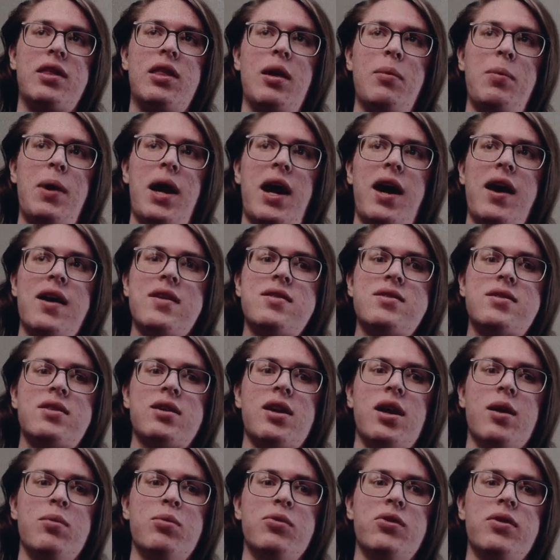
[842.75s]
the past
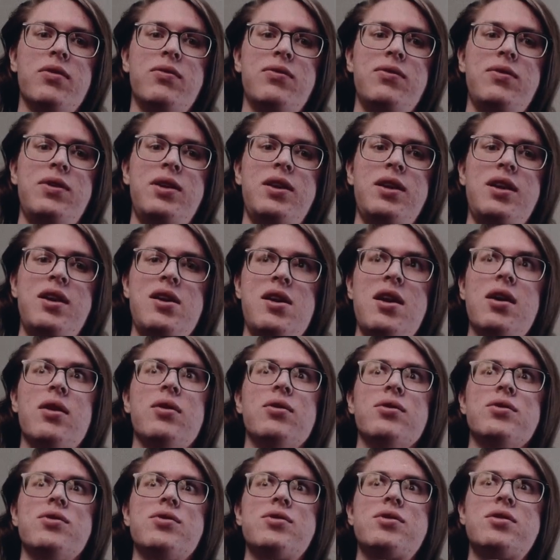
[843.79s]
couple of
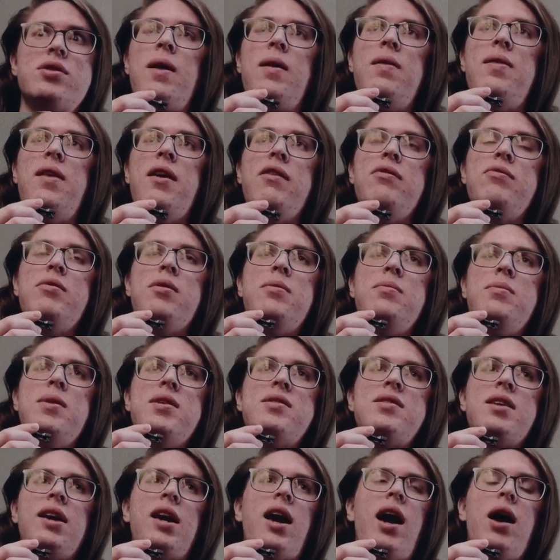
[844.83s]
years. They've been
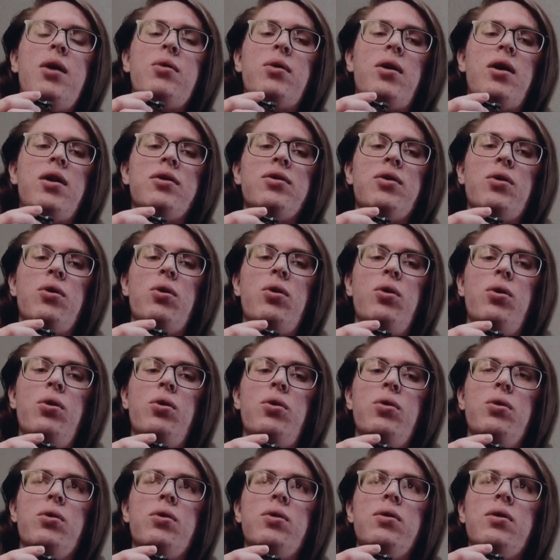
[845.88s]
missing out on the
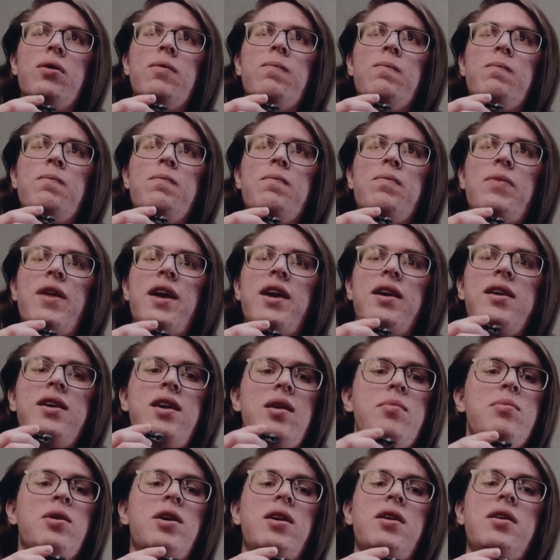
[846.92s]
whole
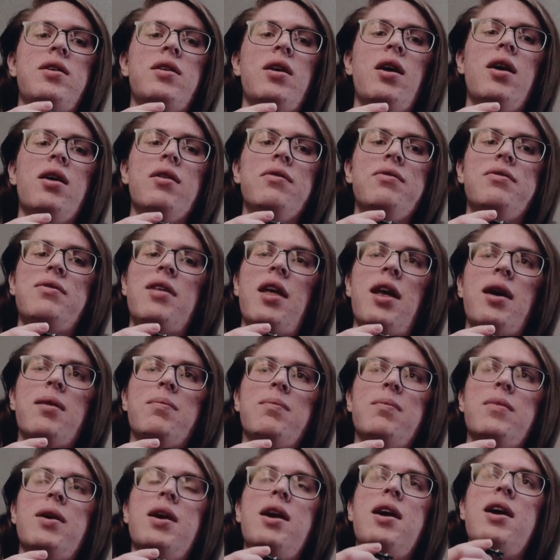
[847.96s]
gimmick of
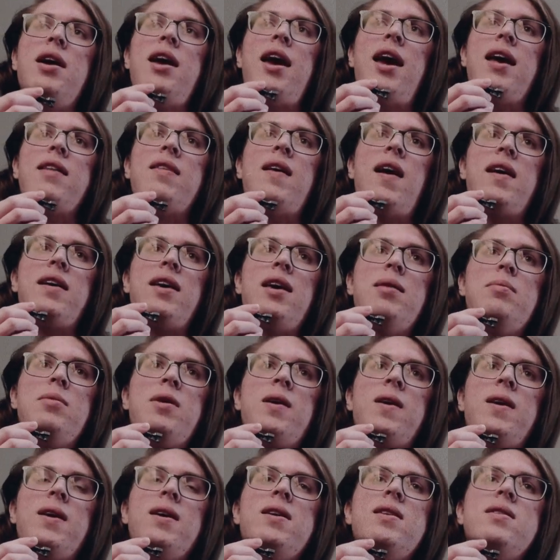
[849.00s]
them, and that
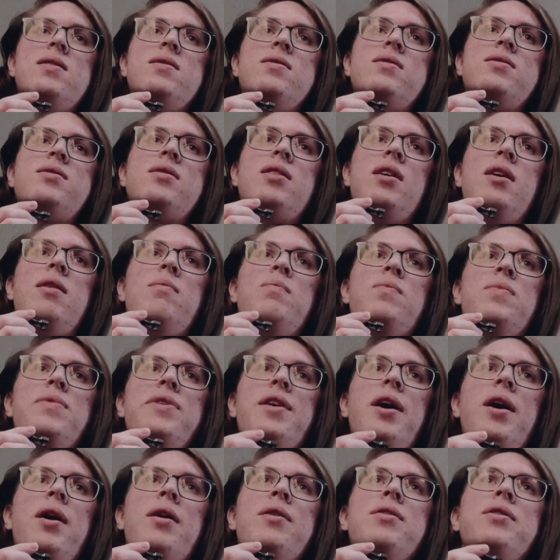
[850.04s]
gimmick is
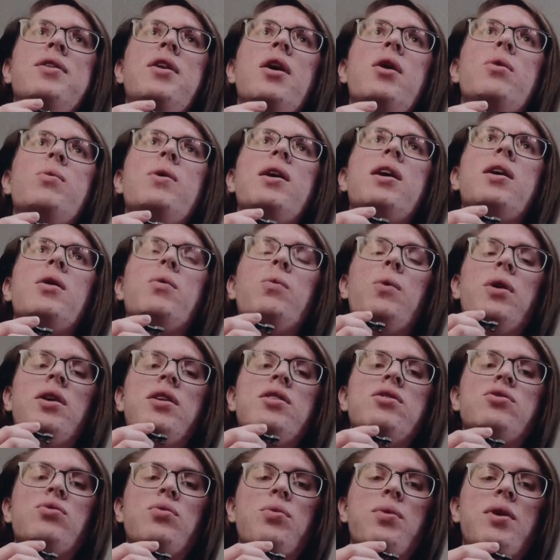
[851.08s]
not knowing what
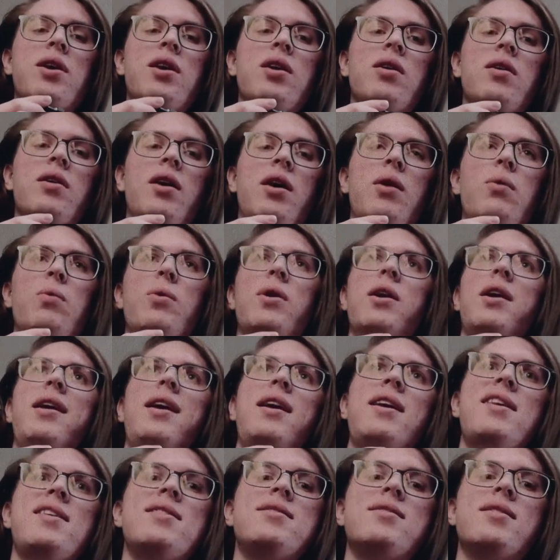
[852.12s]
is real and what
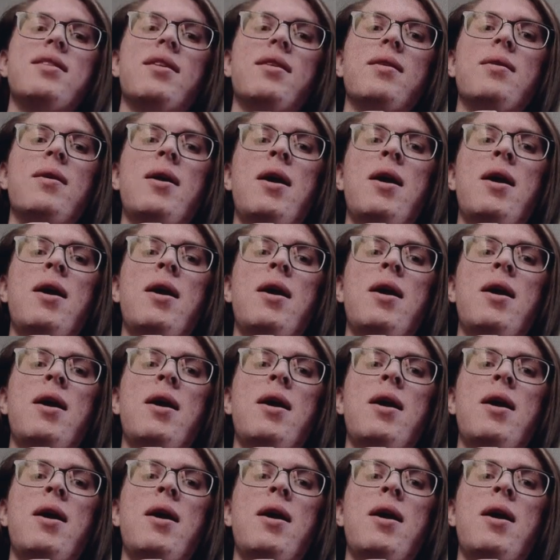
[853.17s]
isn't.